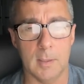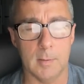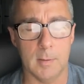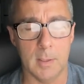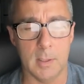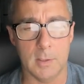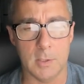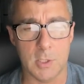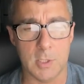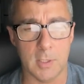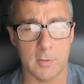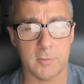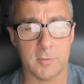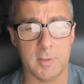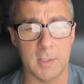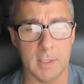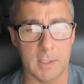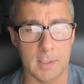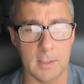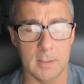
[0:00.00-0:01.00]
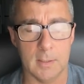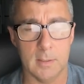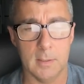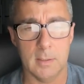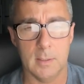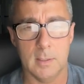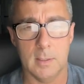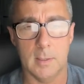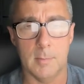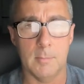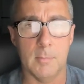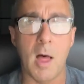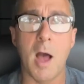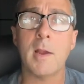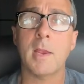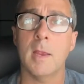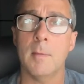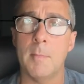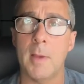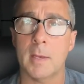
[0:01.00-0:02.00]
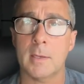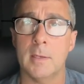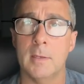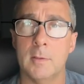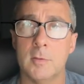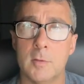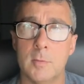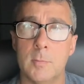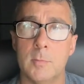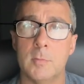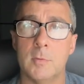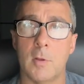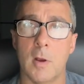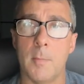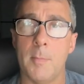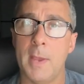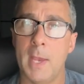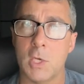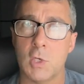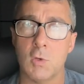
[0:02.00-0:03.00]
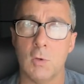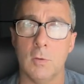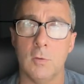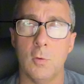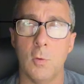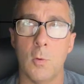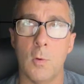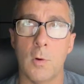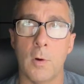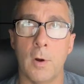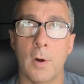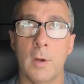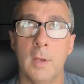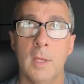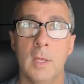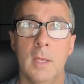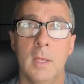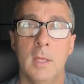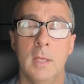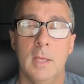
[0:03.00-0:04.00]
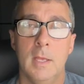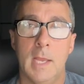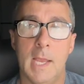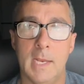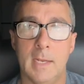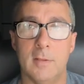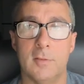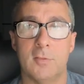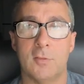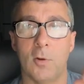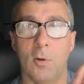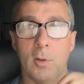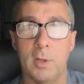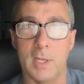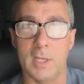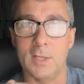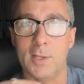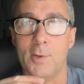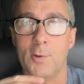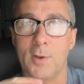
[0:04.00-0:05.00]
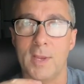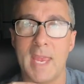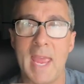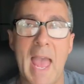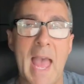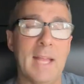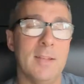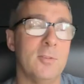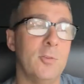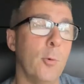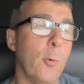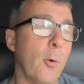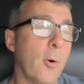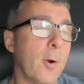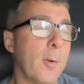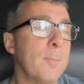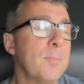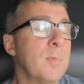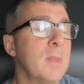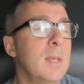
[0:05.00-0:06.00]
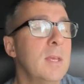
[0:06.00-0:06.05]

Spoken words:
adjusting locking mechanisms on a pantry door and installing a little cat door.